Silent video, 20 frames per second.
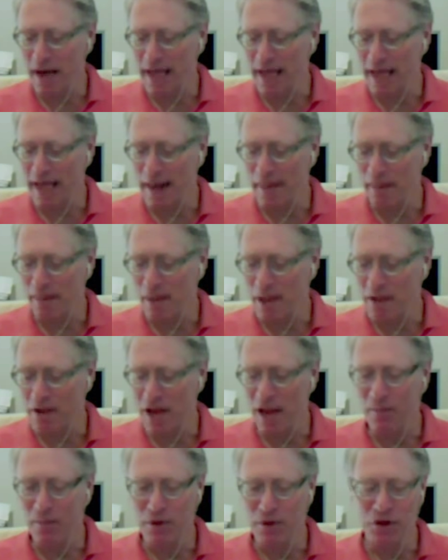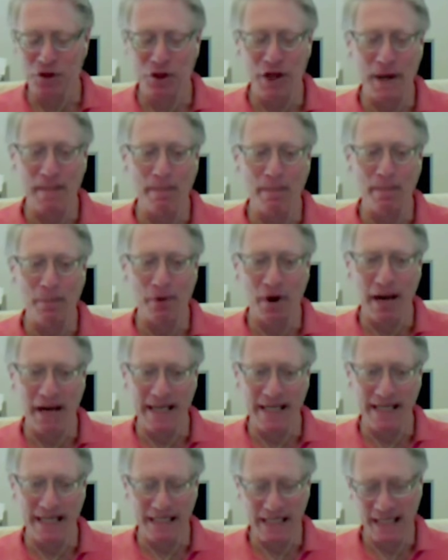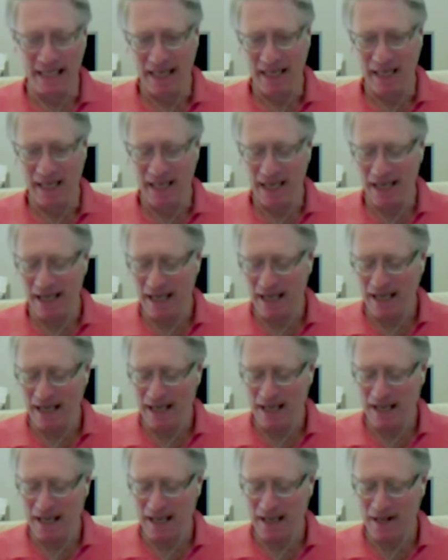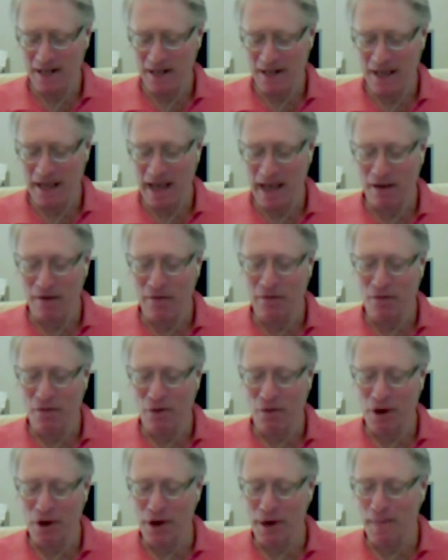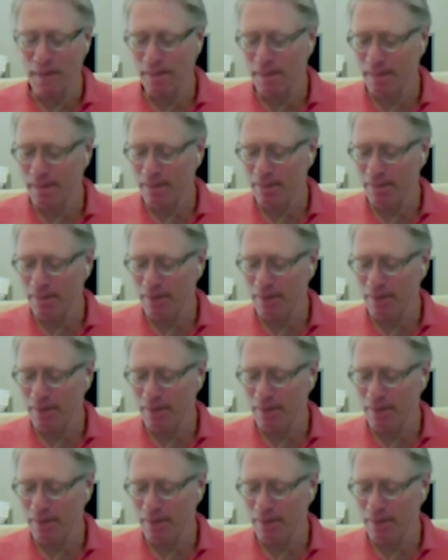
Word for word: by him. His name was Jim Price. He's in California.